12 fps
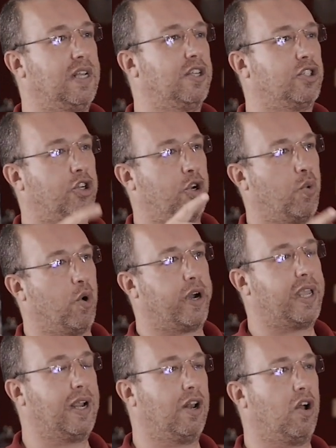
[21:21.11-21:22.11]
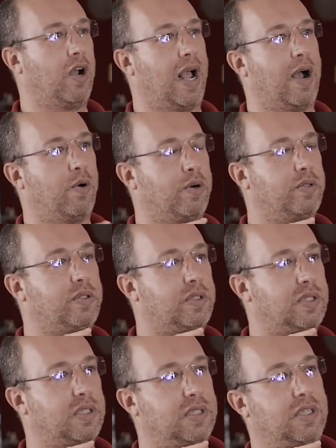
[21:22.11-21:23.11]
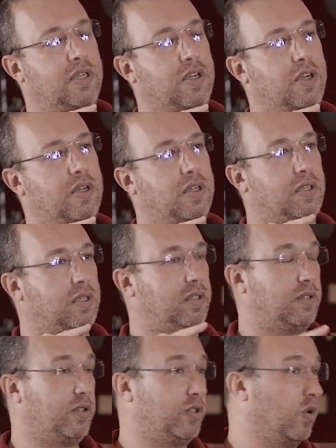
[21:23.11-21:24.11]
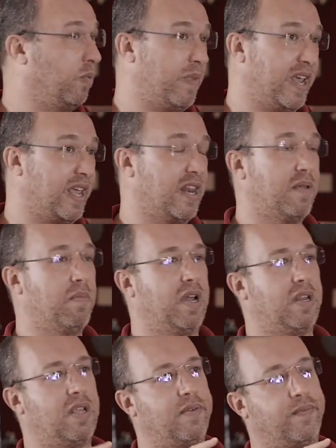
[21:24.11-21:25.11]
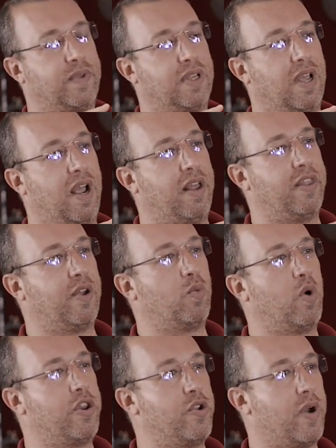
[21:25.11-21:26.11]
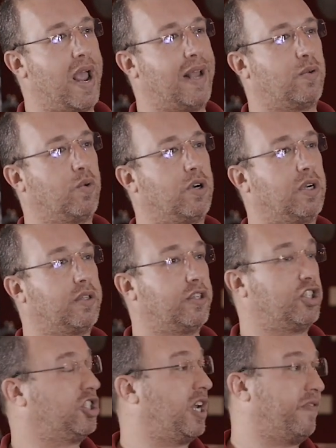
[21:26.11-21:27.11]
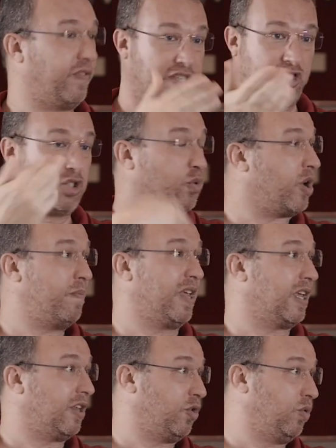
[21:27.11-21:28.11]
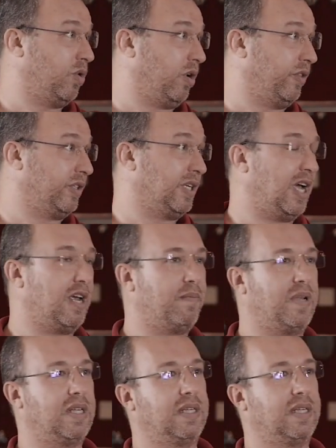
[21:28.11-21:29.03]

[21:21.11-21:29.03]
So you're working long hours, you don't make any money, and then when you're at work, the chef is screaming at you all the time.